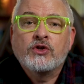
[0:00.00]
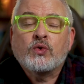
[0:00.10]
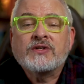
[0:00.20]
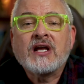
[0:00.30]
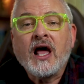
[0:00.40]

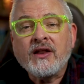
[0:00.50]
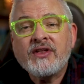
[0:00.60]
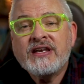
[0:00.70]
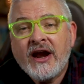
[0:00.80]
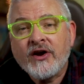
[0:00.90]
so a ton of
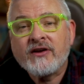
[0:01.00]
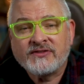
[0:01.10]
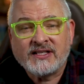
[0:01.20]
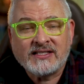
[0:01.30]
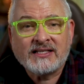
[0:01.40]
the narrative
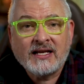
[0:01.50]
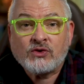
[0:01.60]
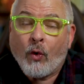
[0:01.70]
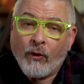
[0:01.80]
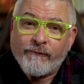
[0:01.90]

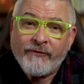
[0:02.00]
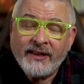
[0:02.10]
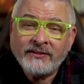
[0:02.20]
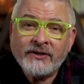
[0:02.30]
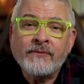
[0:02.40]
success or
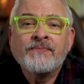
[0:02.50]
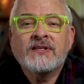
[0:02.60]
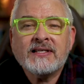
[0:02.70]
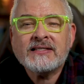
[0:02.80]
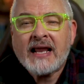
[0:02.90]
failure
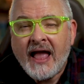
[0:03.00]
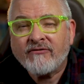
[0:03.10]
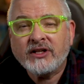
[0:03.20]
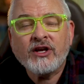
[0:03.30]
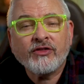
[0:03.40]
sits
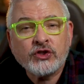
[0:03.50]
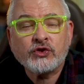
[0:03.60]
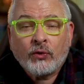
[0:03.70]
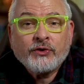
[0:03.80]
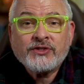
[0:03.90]
heavily on the
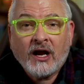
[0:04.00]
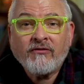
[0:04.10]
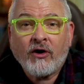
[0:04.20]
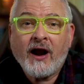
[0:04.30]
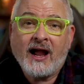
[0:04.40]
shoulders of our